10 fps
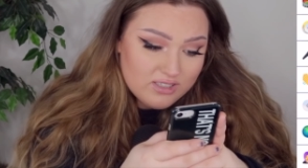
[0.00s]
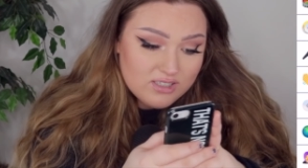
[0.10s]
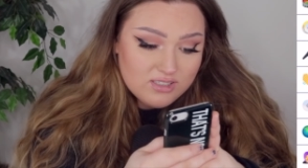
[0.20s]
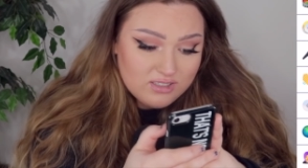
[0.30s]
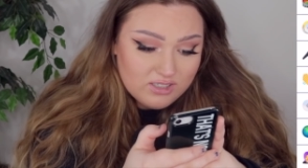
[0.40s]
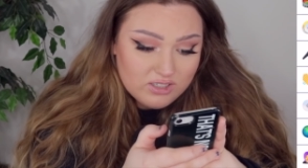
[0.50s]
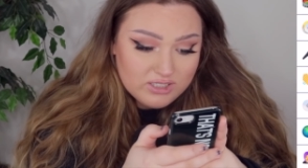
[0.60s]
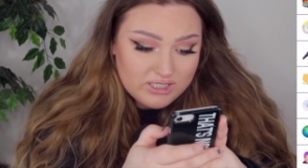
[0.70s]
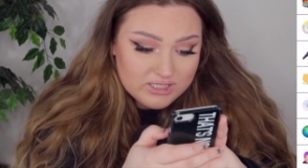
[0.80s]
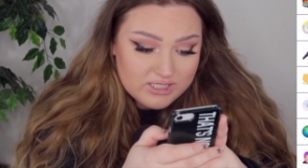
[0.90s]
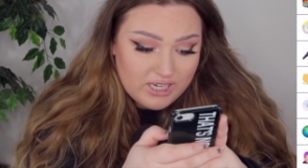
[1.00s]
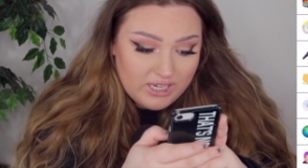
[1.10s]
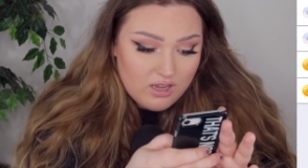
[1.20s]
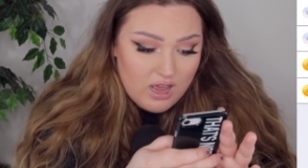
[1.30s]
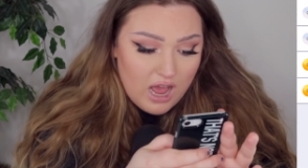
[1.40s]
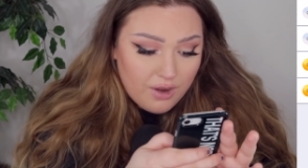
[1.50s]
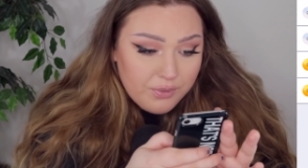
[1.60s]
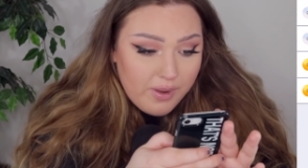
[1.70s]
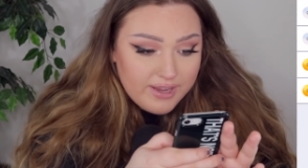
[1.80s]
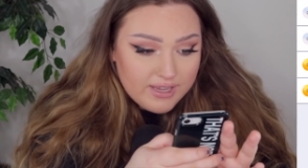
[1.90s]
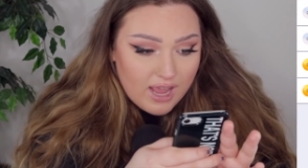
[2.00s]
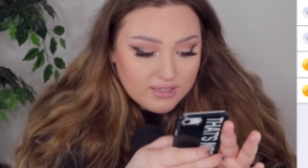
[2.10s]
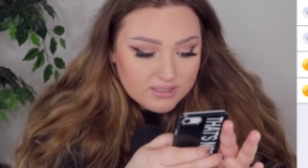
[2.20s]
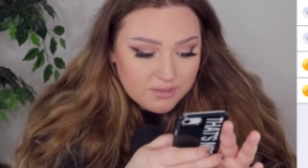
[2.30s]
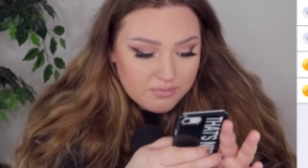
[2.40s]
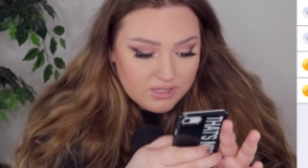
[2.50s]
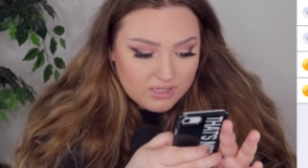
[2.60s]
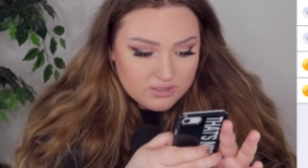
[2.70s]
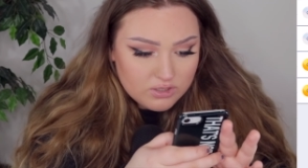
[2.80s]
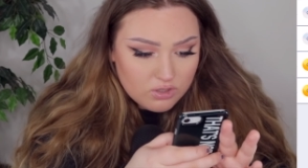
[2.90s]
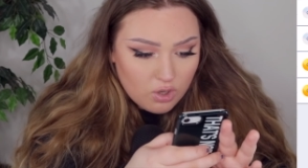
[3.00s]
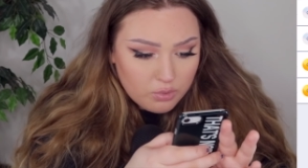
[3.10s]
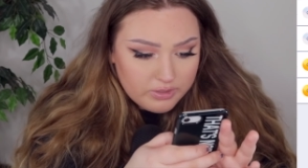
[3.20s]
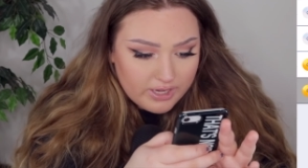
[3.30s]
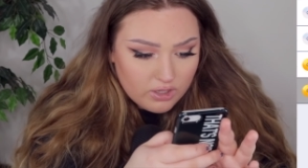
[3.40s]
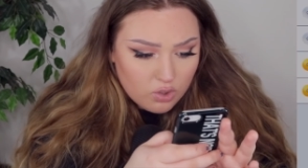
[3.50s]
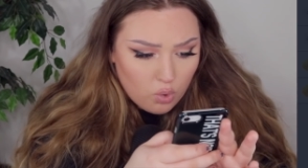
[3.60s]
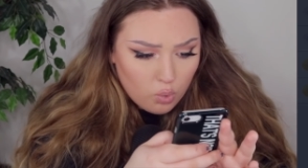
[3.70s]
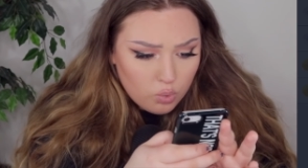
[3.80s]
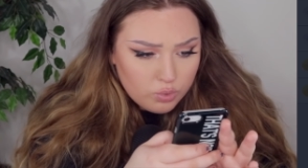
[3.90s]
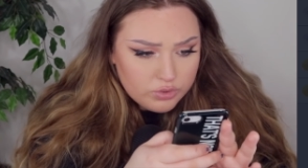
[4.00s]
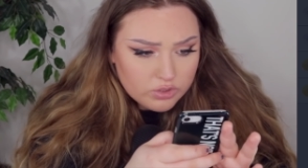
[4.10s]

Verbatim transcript: This is literally insane. How do I get something to go like gold